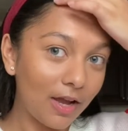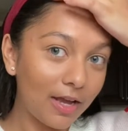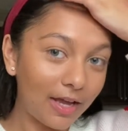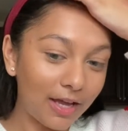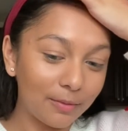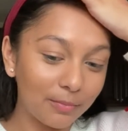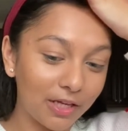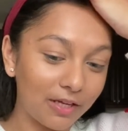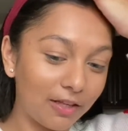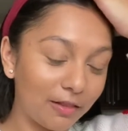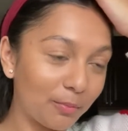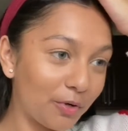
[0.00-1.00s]
am
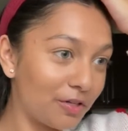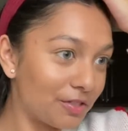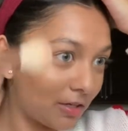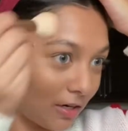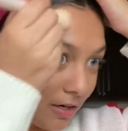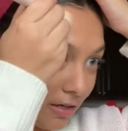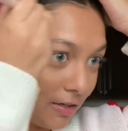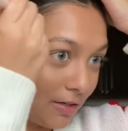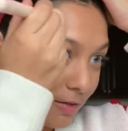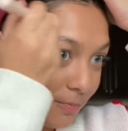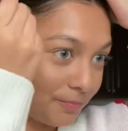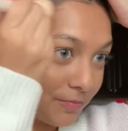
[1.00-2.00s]
liking the bronzer.
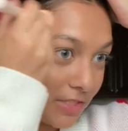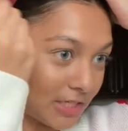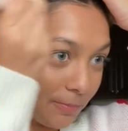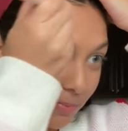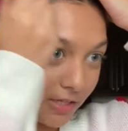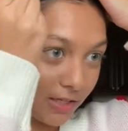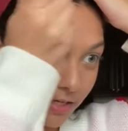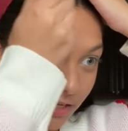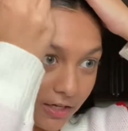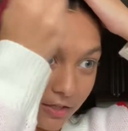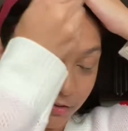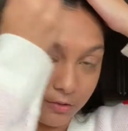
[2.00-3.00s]
Typically I
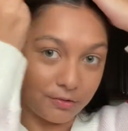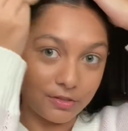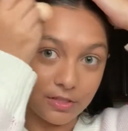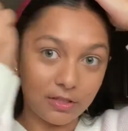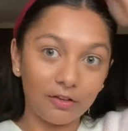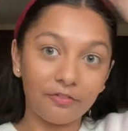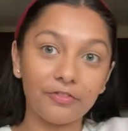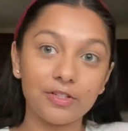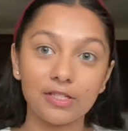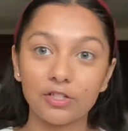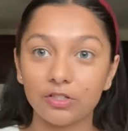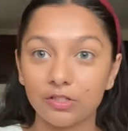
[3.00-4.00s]
use the
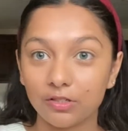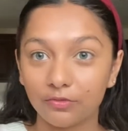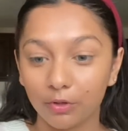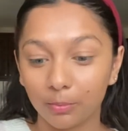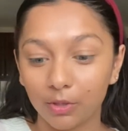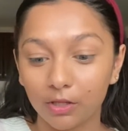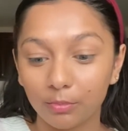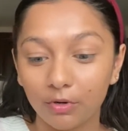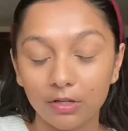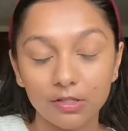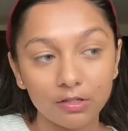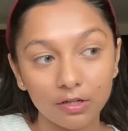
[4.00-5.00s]
Physicians Formula
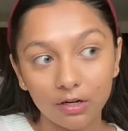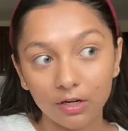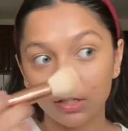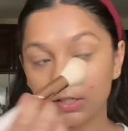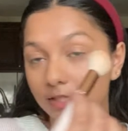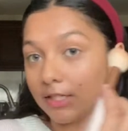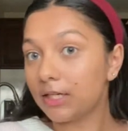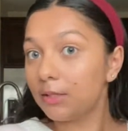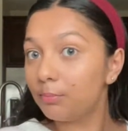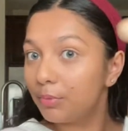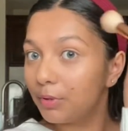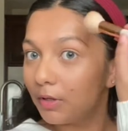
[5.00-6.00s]
bronzer in
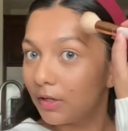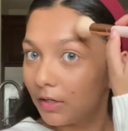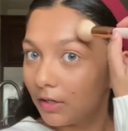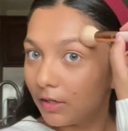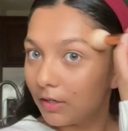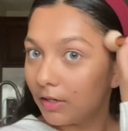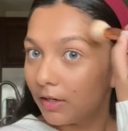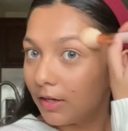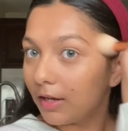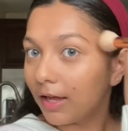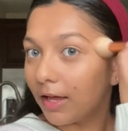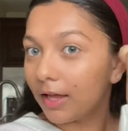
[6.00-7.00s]
Deep,
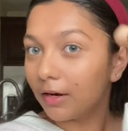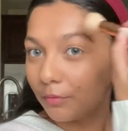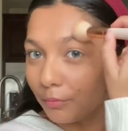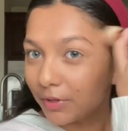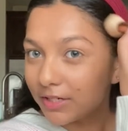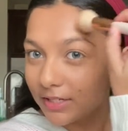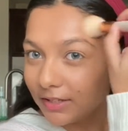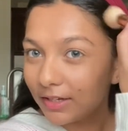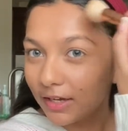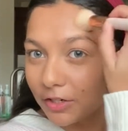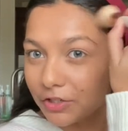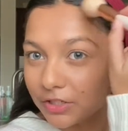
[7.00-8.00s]
and recently
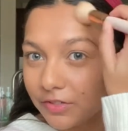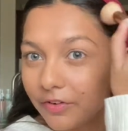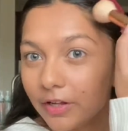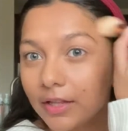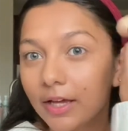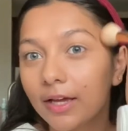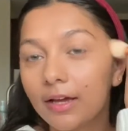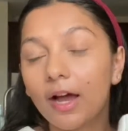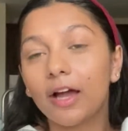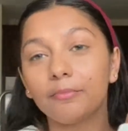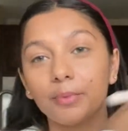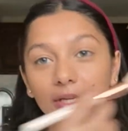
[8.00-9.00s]
I just felt like
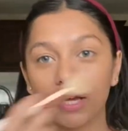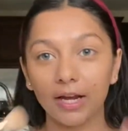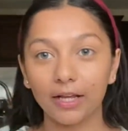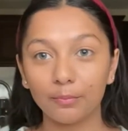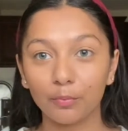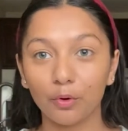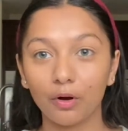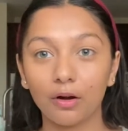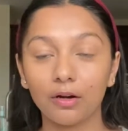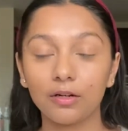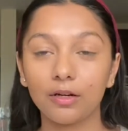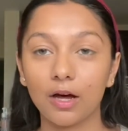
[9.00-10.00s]
I've been getting
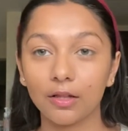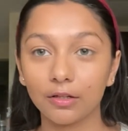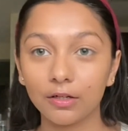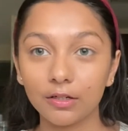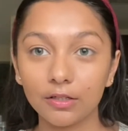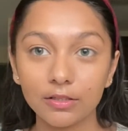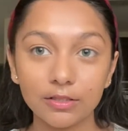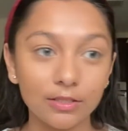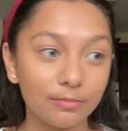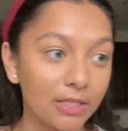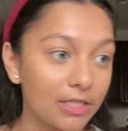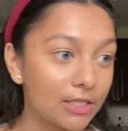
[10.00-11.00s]
more color to
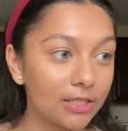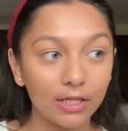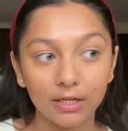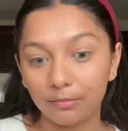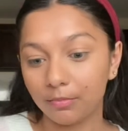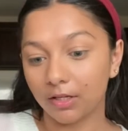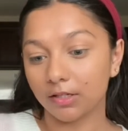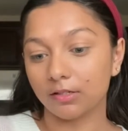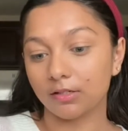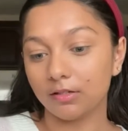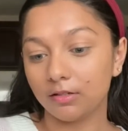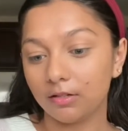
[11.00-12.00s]
my skin because